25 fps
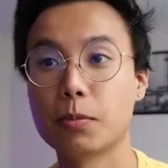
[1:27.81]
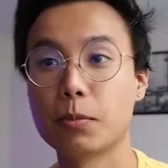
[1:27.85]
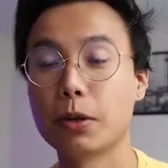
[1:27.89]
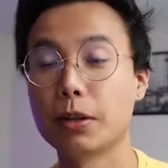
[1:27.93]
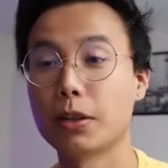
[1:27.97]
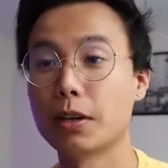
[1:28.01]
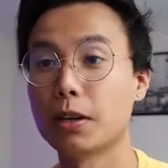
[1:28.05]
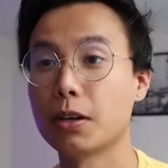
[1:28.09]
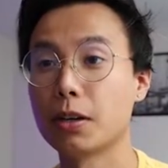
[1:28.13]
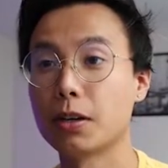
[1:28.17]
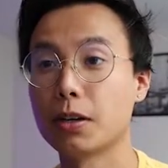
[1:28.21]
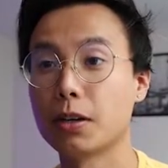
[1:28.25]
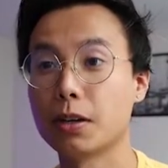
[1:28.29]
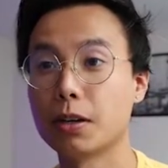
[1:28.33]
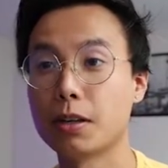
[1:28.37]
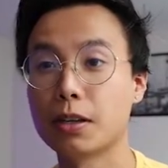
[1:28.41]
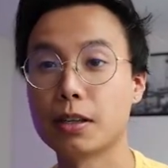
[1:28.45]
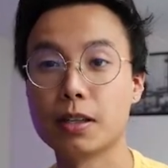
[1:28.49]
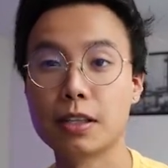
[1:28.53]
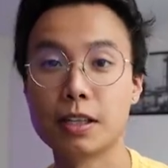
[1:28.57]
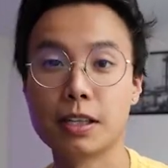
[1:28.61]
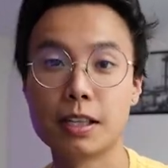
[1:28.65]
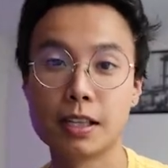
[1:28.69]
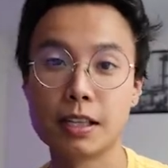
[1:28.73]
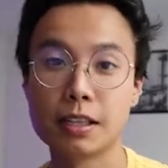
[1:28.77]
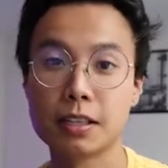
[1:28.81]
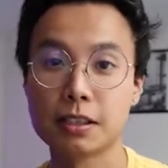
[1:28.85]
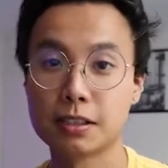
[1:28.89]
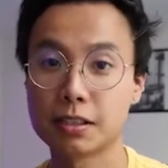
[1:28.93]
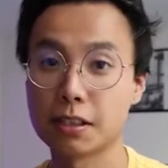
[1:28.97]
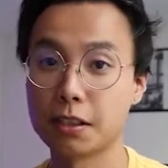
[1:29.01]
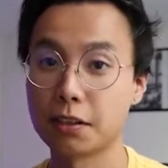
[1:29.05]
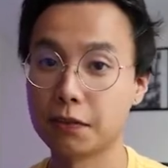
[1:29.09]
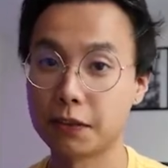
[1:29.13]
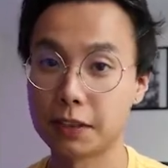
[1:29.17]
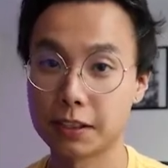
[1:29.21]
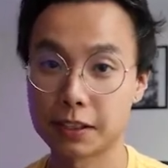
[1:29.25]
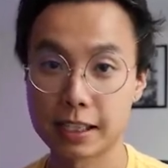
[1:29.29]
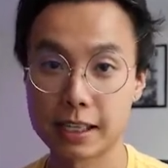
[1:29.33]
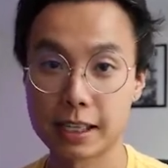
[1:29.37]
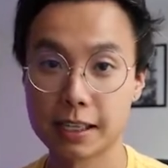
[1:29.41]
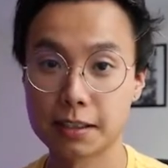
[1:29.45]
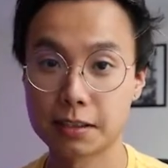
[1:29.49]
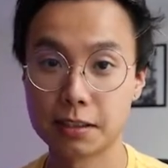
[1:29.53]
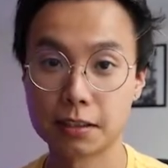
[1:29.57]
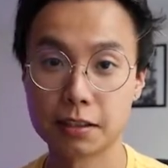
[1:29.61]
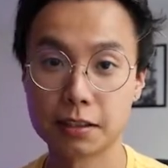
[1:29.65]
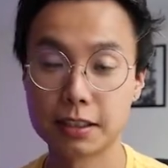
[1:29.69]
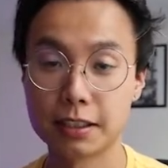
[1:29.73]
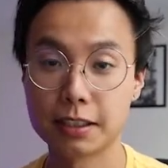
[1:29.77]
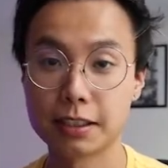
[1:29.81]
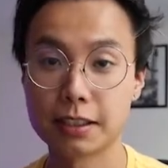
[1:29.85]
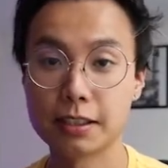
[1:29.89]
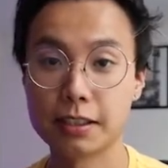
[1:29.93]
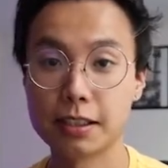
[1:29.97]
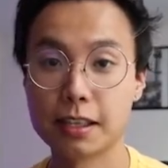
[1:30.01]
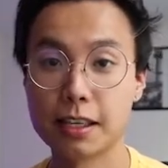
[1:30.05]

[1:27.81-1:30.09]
with our Stunfisk as the lead,